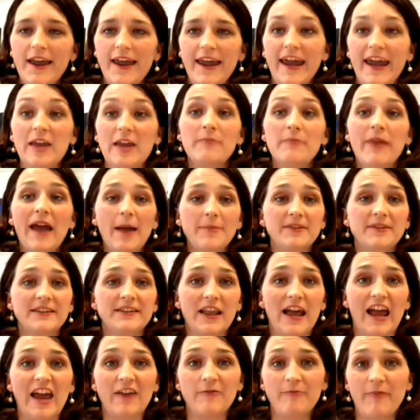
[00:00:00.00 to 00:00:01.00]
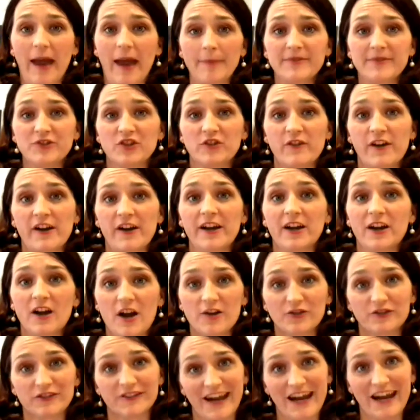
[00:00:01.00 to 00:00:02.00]
In Baptist life, Baptists are very
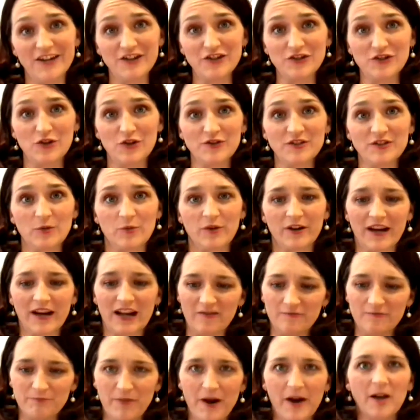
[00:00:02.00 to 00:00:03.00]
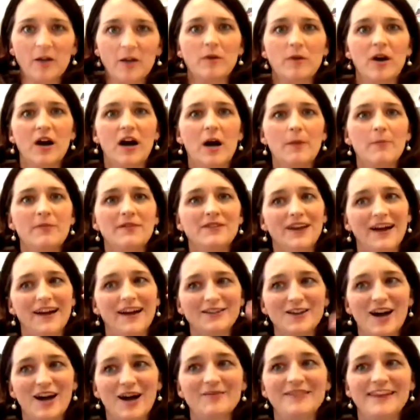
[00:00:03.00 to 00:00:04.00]
congregational, so we're kind of bottom up and not
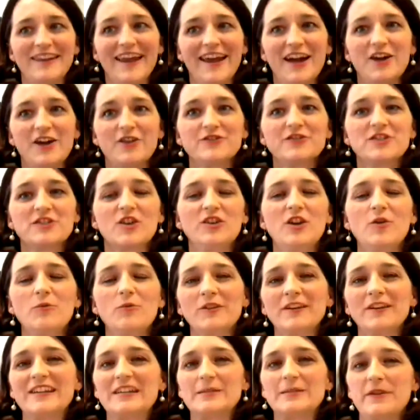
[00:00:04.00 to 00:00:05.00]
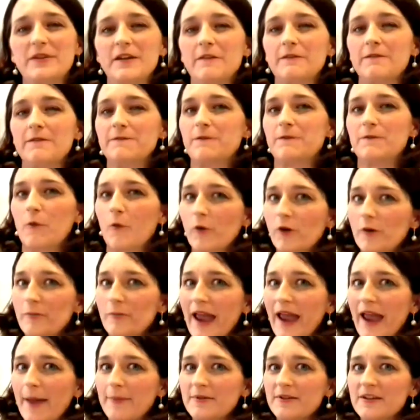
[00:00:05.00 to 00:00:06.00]
top down. So you don't really speak for
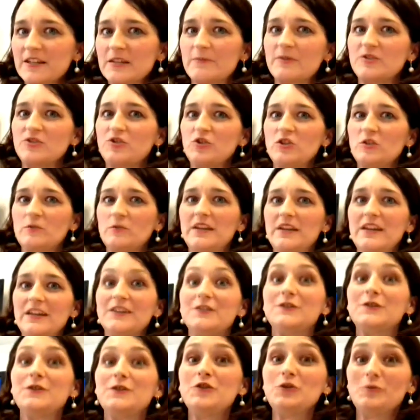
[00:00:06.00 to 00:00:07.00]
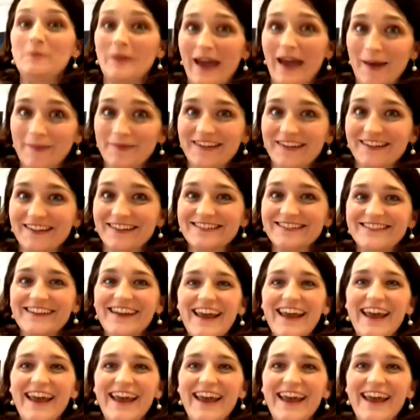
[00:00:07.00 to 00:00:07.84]
Baptists, but you speak to Baptists.